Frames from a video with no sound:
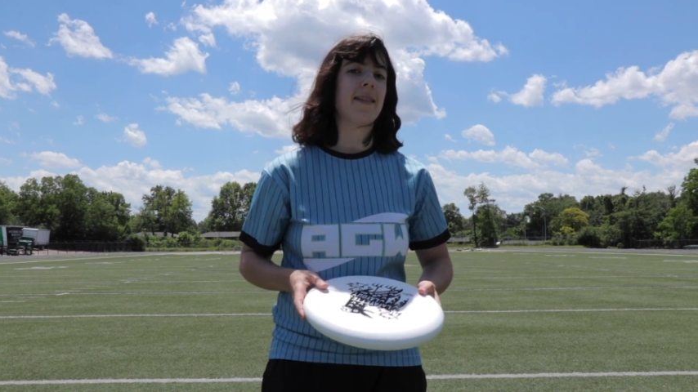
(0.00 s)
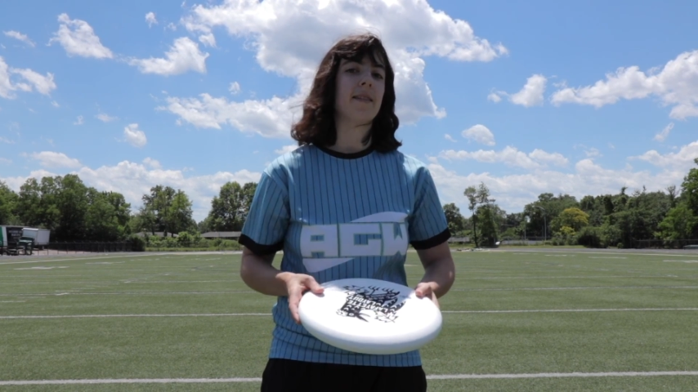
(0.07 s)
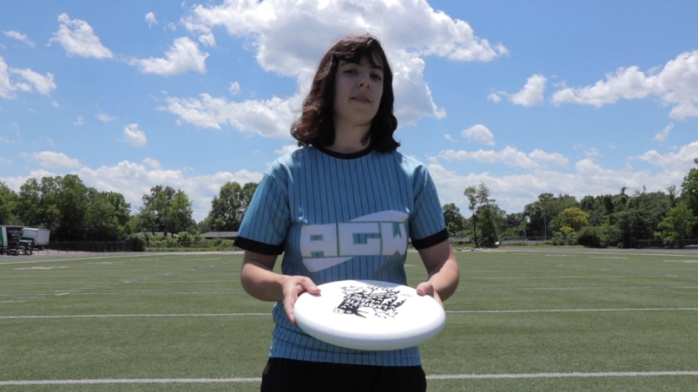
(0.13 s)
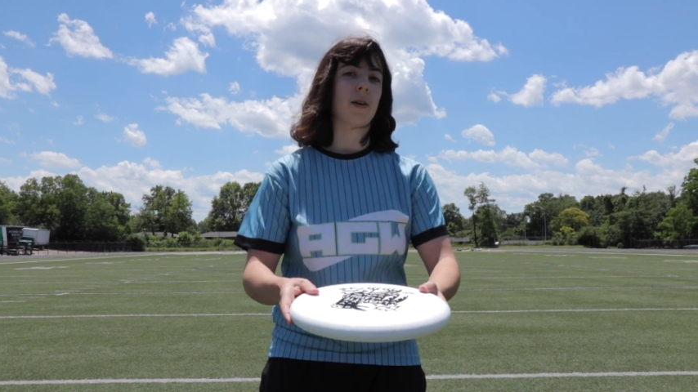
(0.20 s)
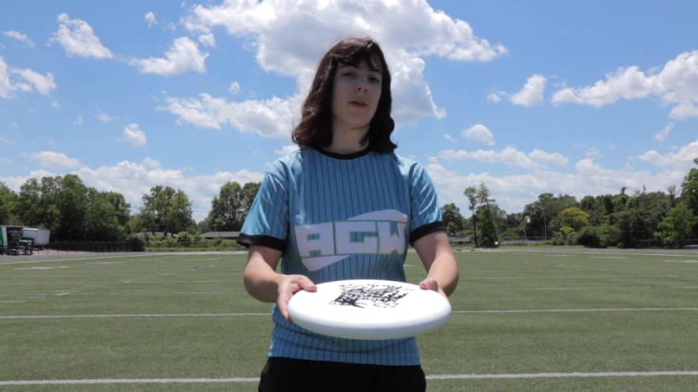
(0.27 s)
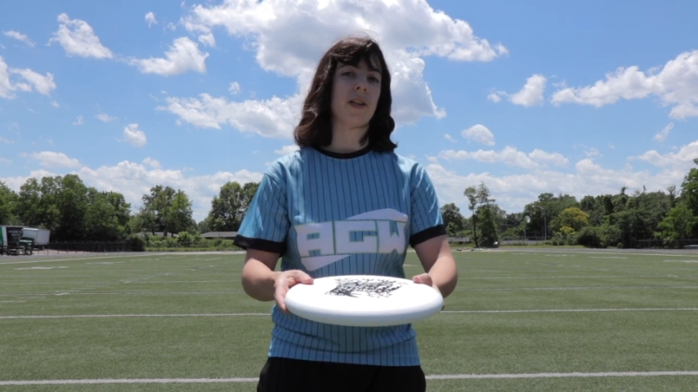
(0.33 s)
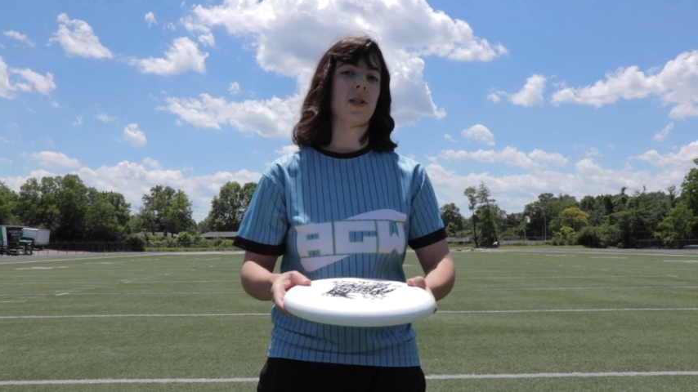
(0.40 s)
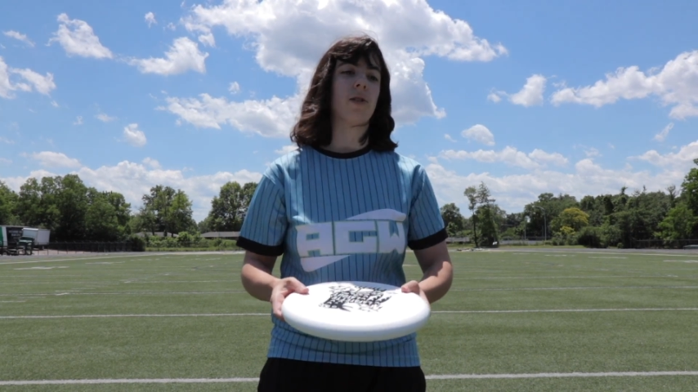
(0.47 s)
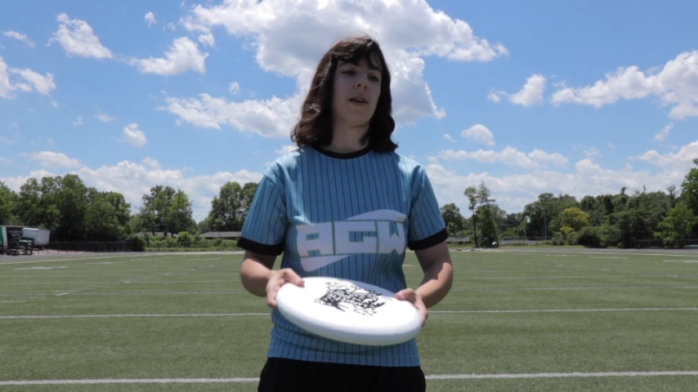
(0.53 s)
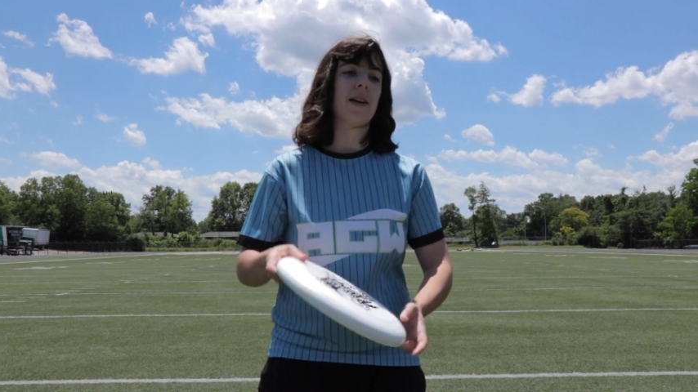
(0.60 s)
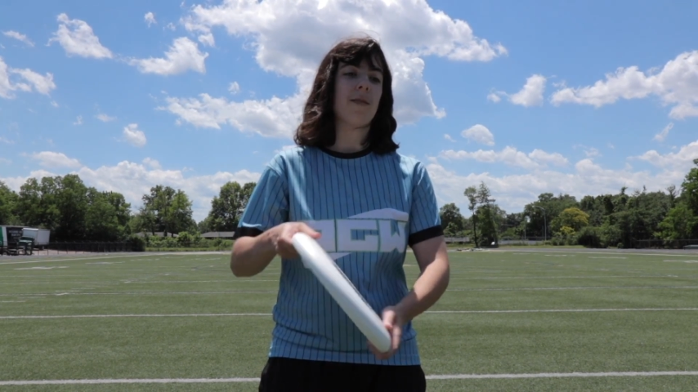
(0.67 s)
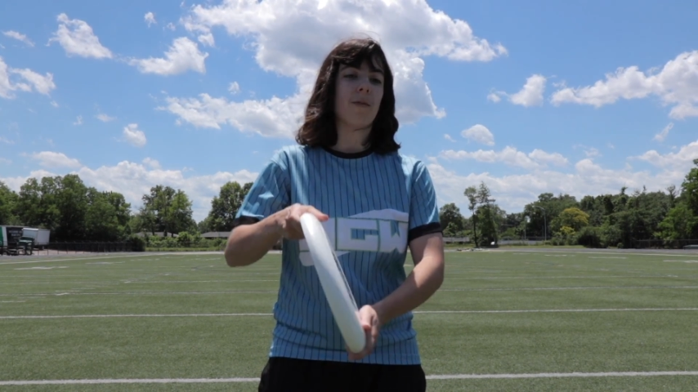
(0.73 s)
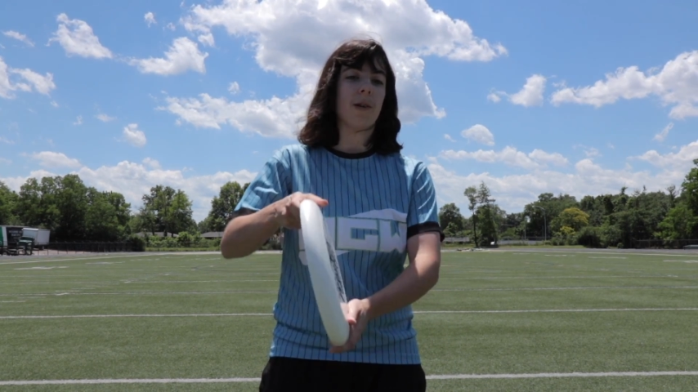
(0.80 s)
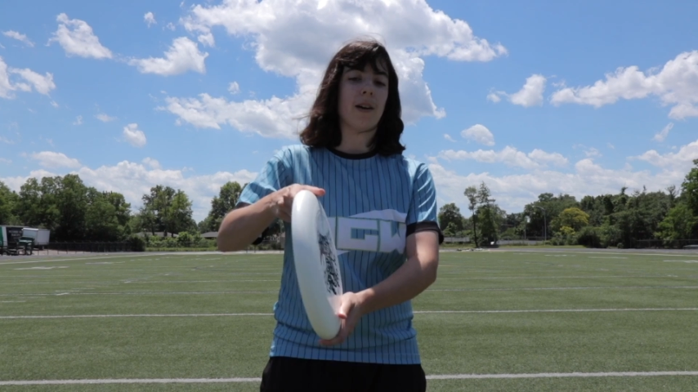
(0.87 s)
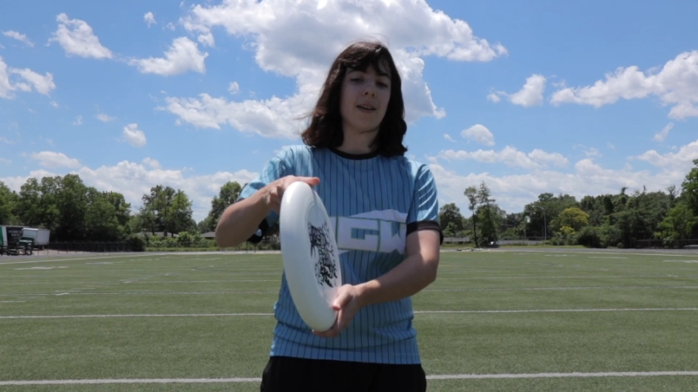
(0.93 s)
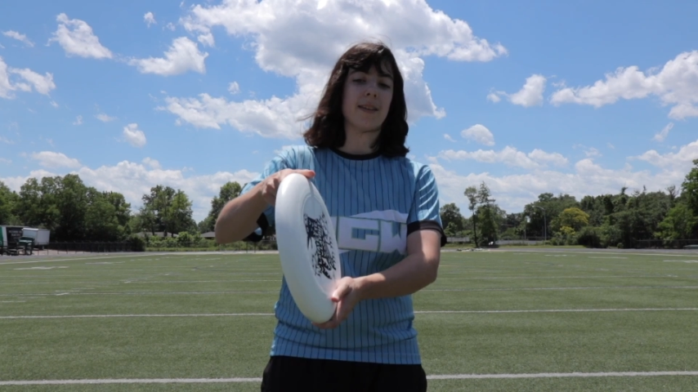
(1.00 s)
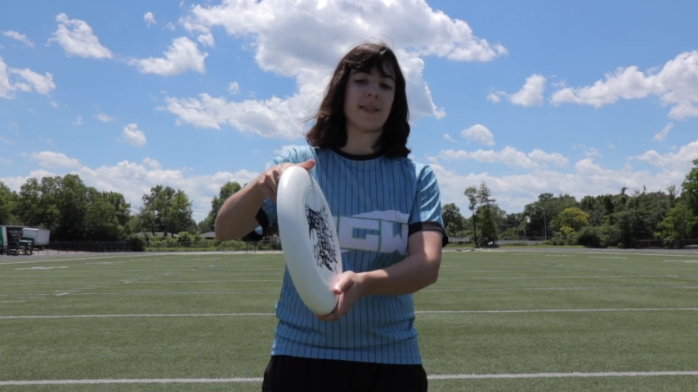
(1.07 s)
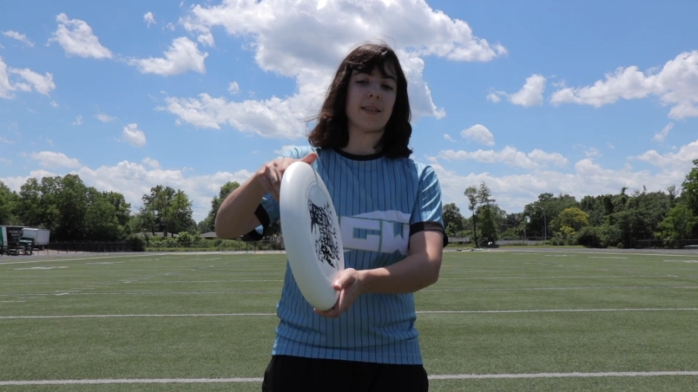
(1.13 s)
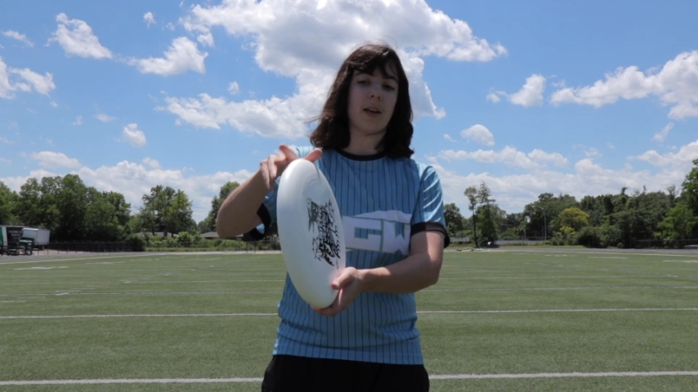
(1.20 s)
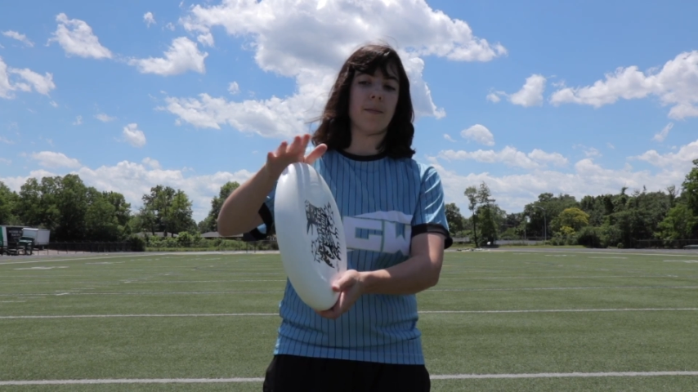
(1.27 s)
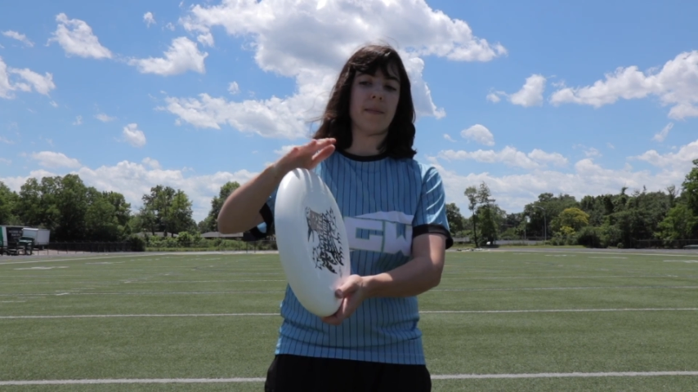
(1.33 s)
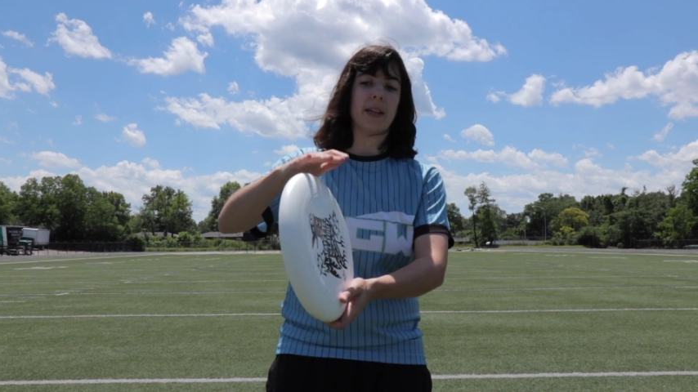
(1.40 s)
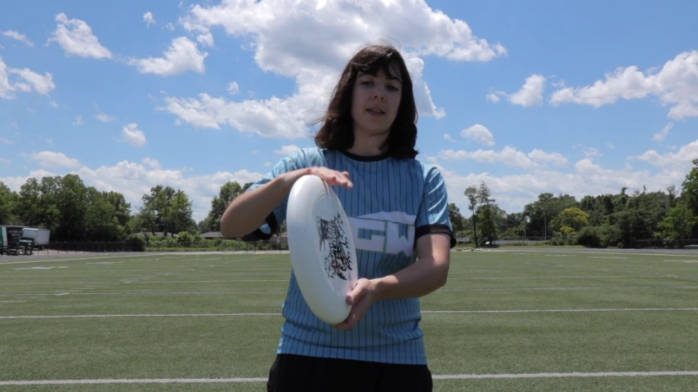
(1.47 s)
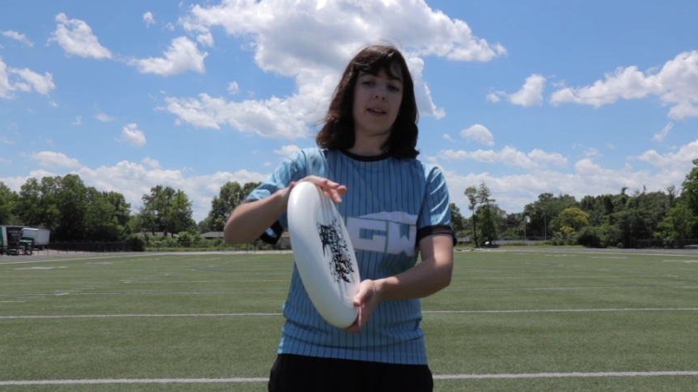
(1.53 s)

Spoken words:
It's going straight, whereas something